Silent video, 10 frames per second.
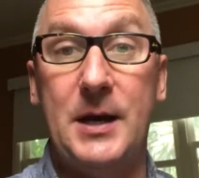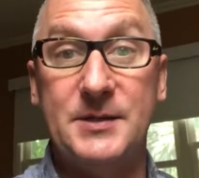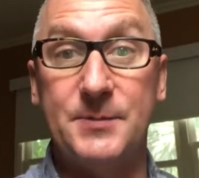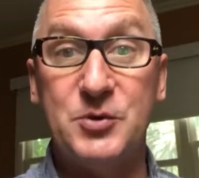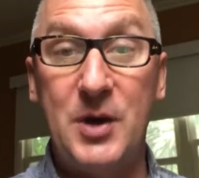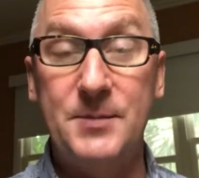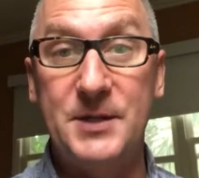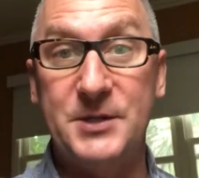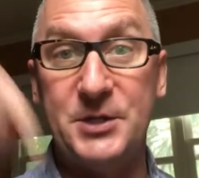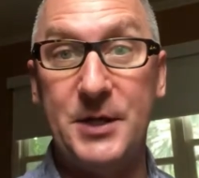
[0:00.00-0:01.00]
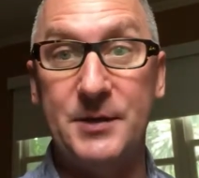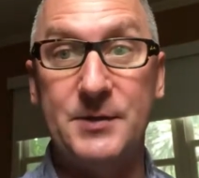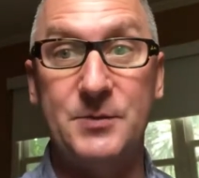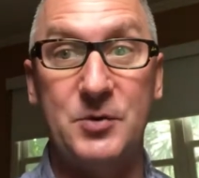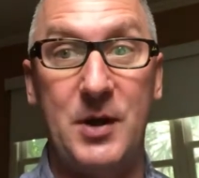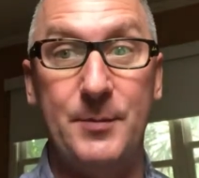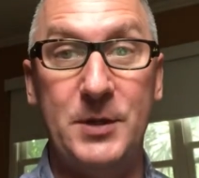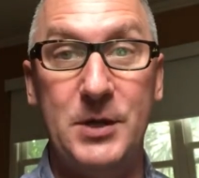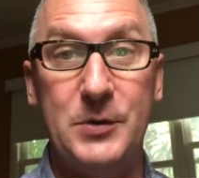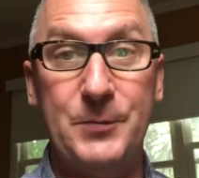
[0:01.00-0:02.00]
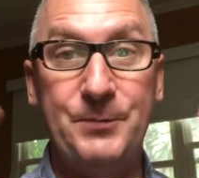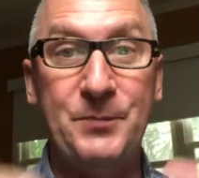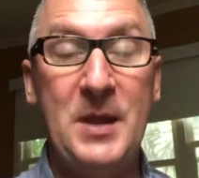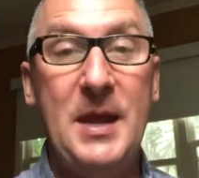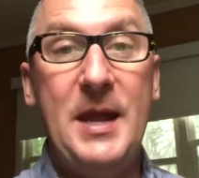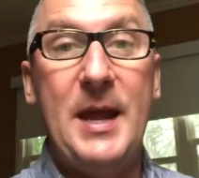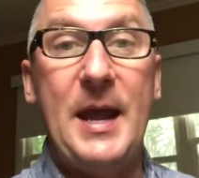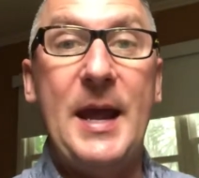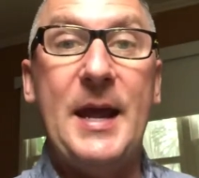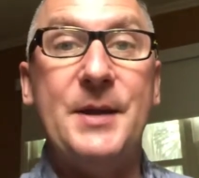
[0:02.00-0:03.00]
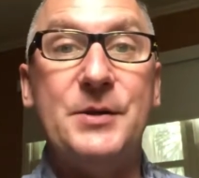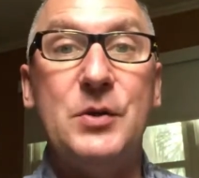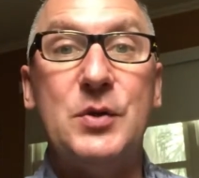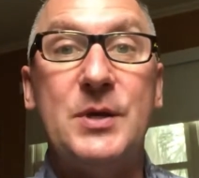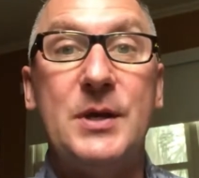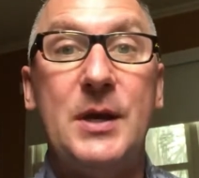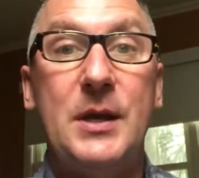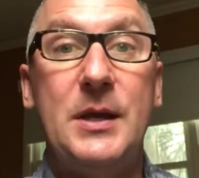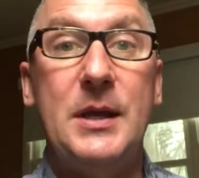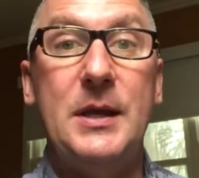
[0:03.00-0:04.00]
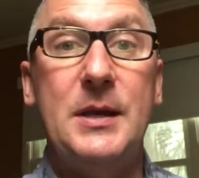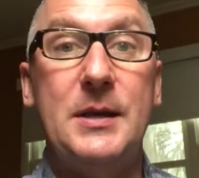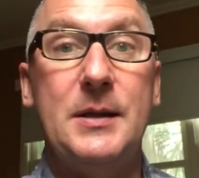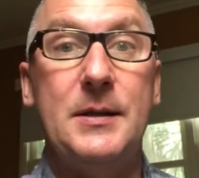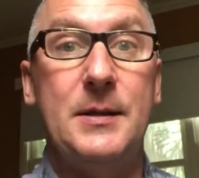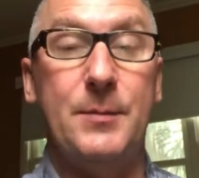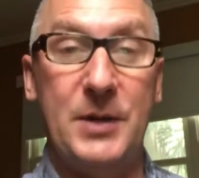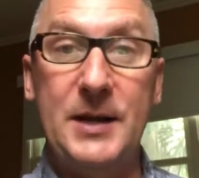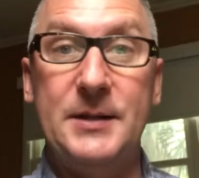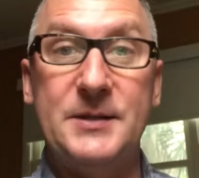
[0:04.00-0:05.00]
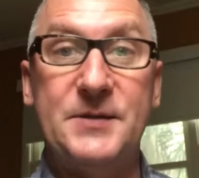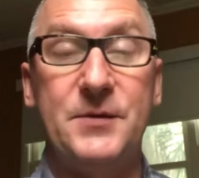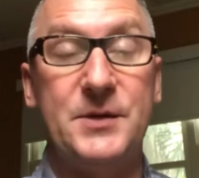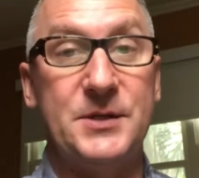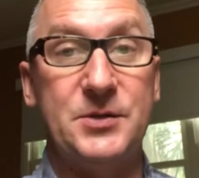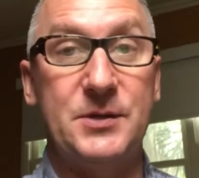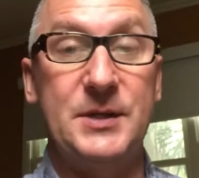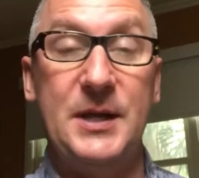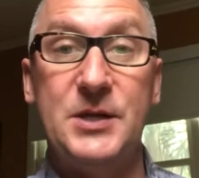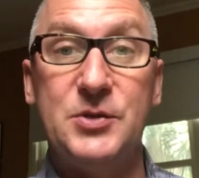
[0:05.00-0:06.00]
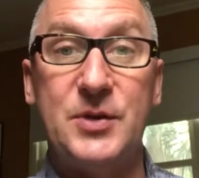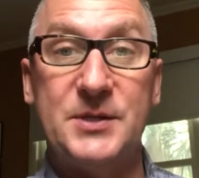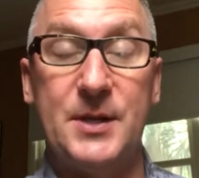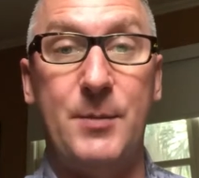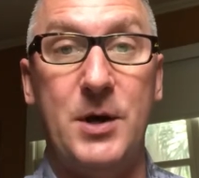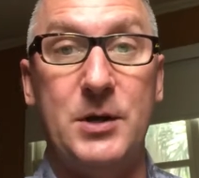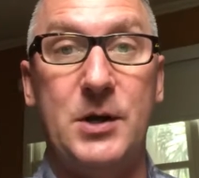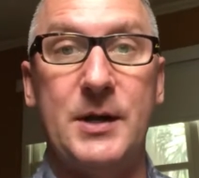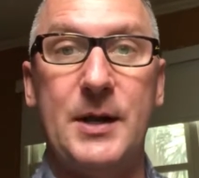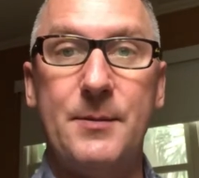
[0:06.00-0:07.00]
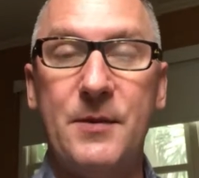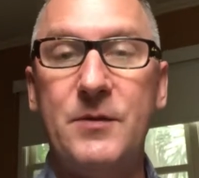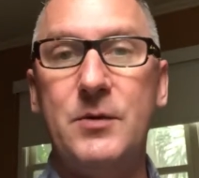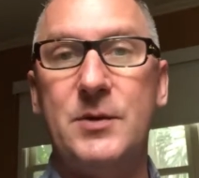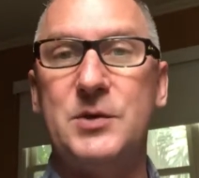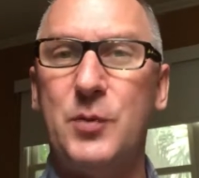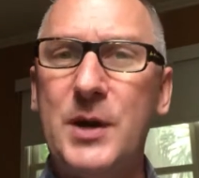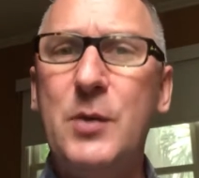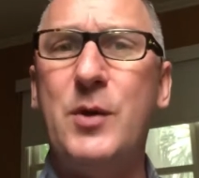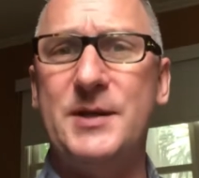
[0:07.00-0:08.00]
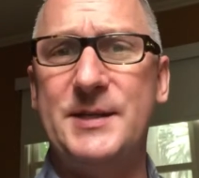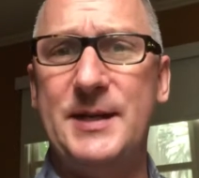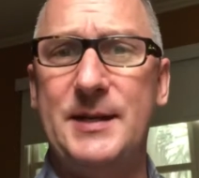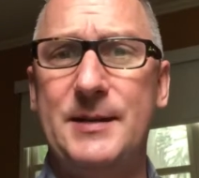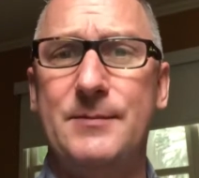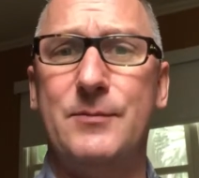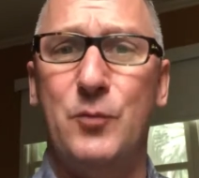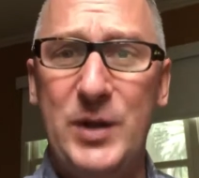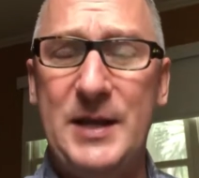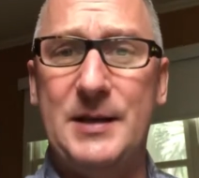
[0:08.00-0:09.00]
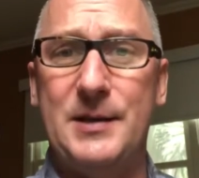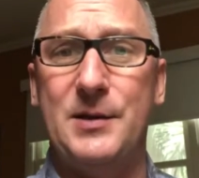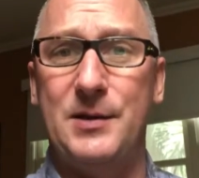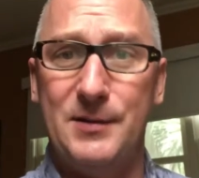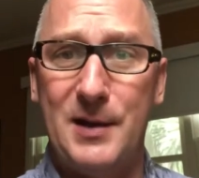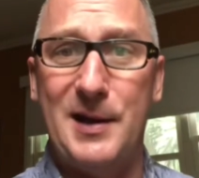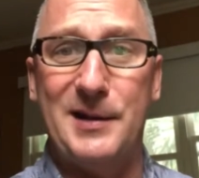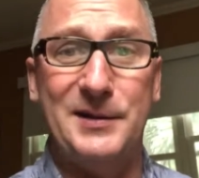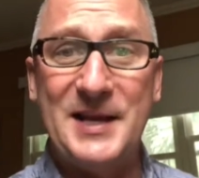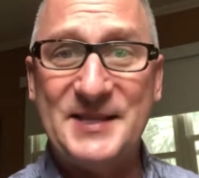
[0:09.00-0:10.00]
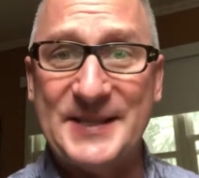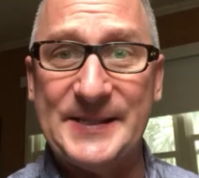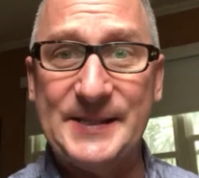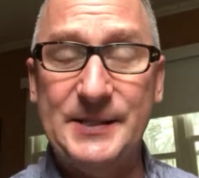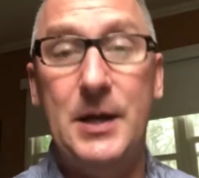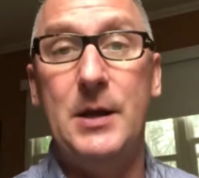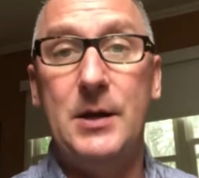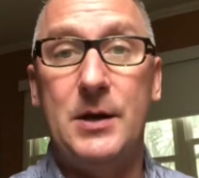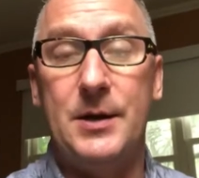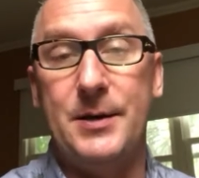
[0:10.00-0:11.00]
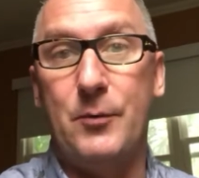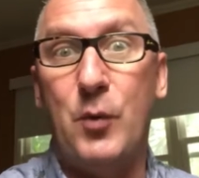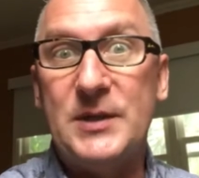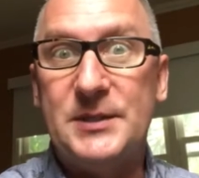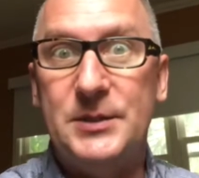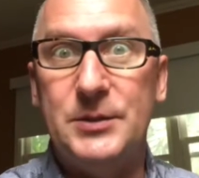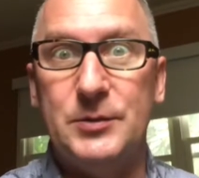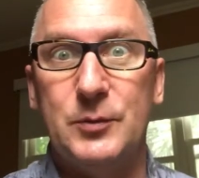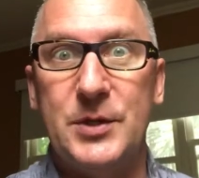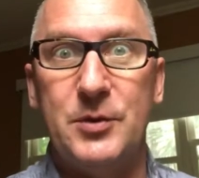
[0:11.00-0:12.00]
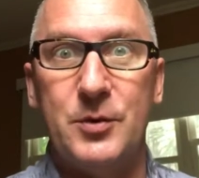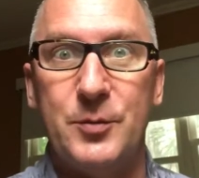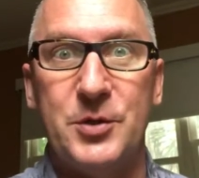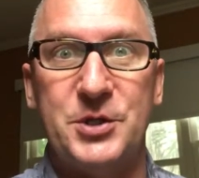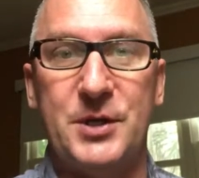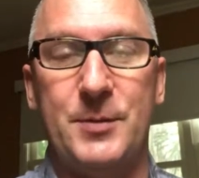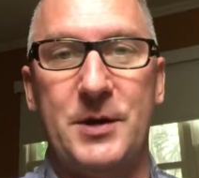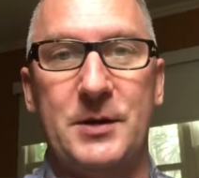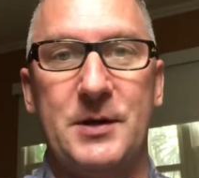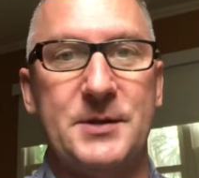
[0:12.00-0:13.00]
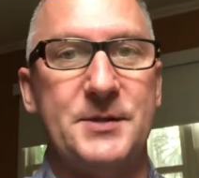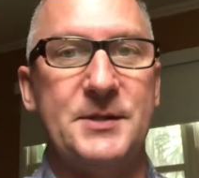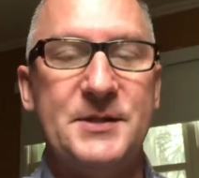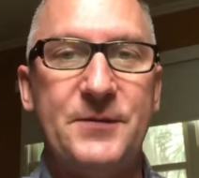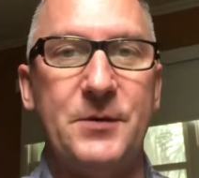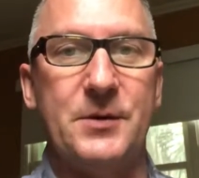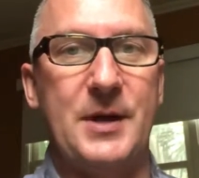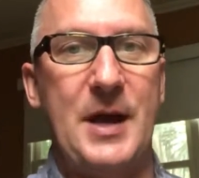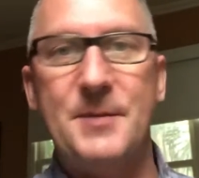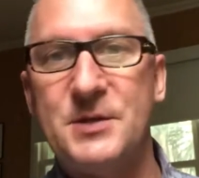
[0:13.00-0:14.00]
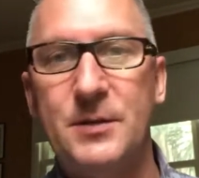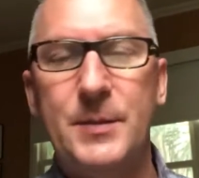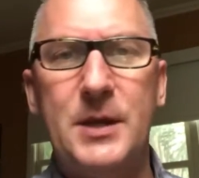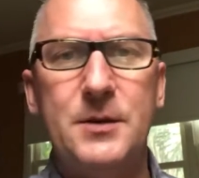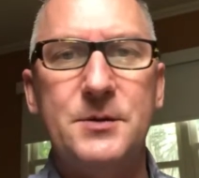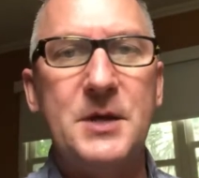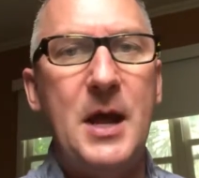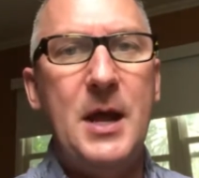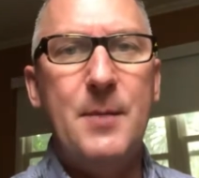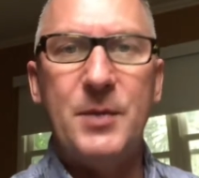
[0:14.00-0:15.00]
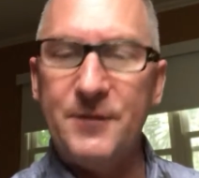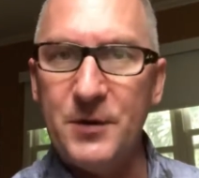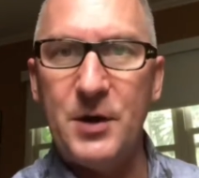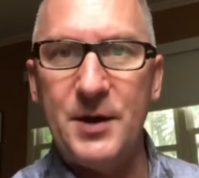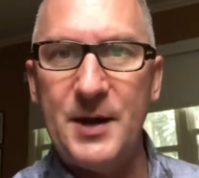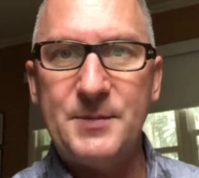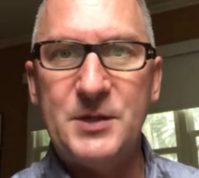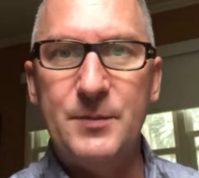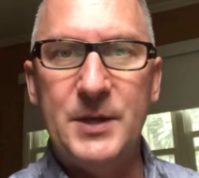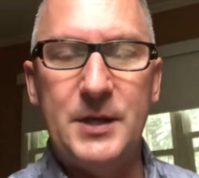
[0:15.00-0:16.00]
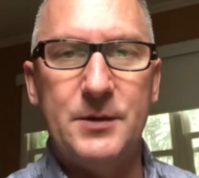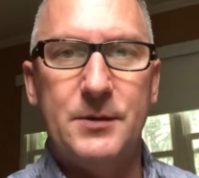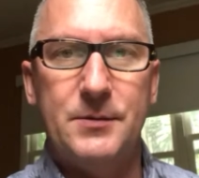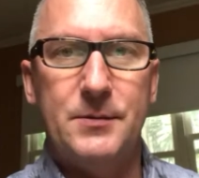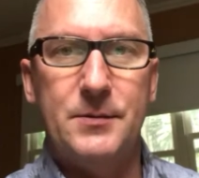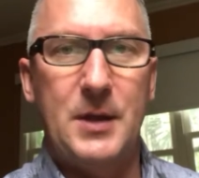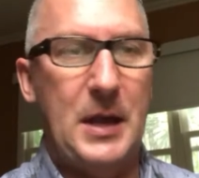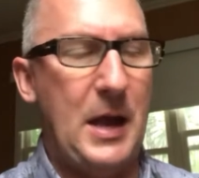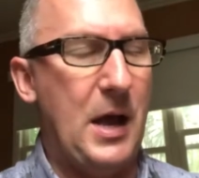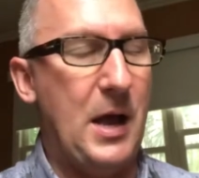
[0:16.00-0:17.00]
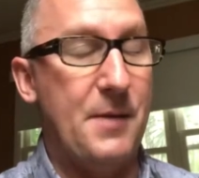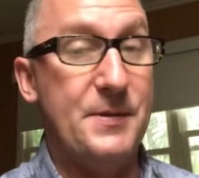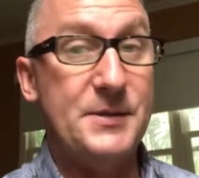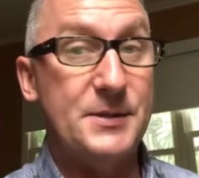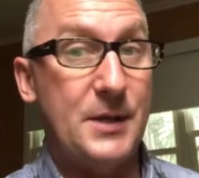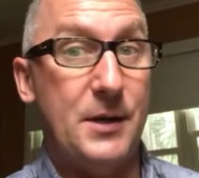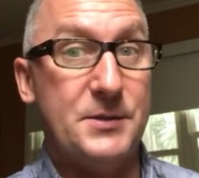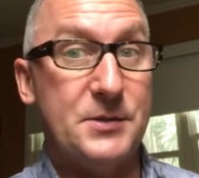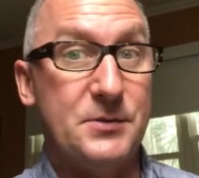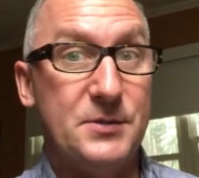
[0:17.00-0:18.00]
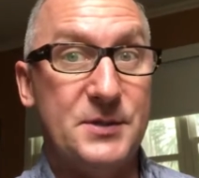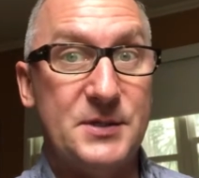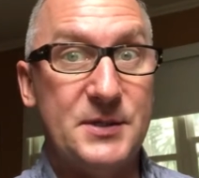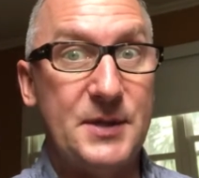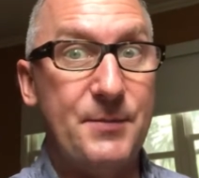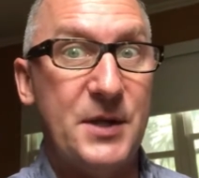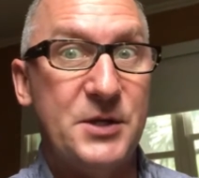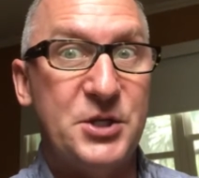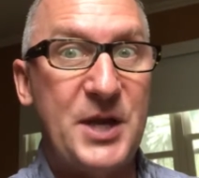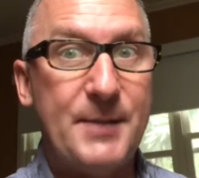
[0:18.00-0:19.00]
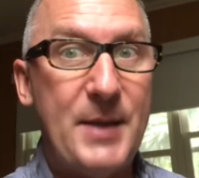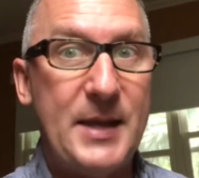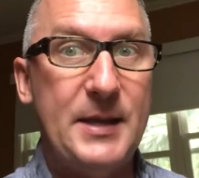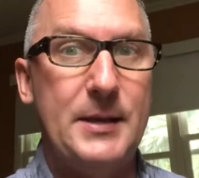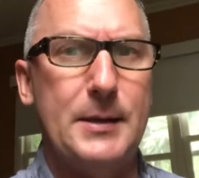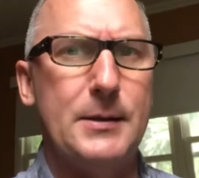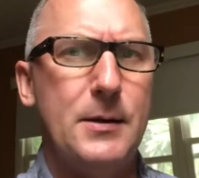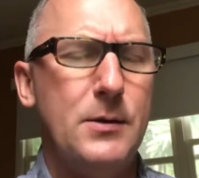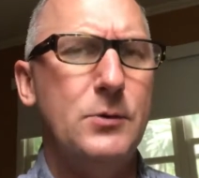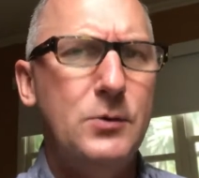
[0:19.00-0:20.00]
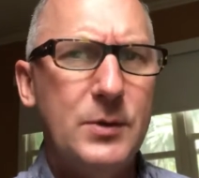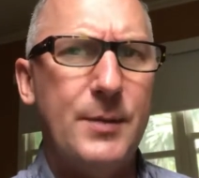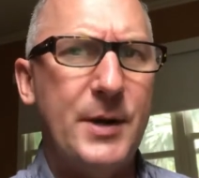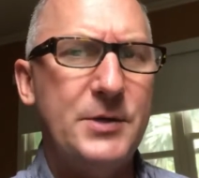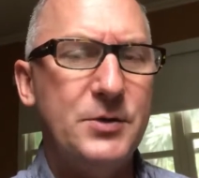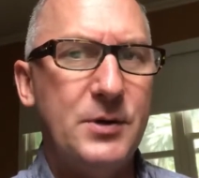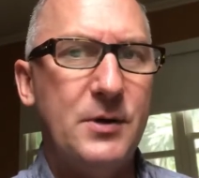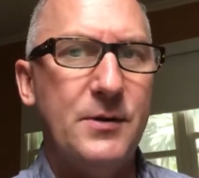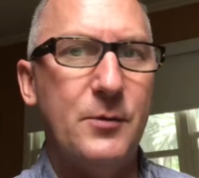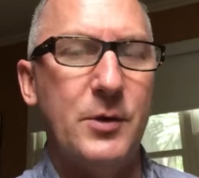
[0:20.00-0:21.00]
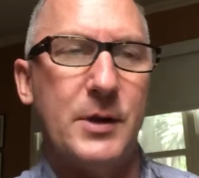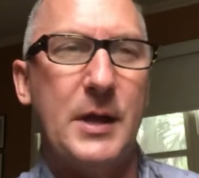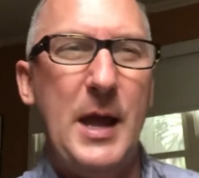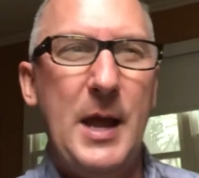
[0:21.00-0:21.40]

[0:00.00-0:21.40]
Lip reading: subscribed to this channel, subscribe below and look in the playlist for just deconstructing a monologue. And I'm giving you a 21-day week lesson on what to do when you're approaching a monologue. So this is for absolute beginners, but if you're not an absolute beginner, this is also just something to check back in. Ooh, am I doing all the work?